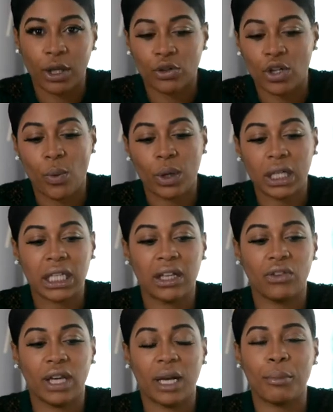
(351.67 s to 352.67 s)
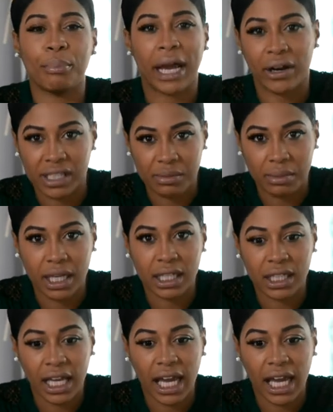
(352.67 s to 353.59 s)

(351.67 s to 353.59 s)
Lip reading: you don't want to live in embarrassment,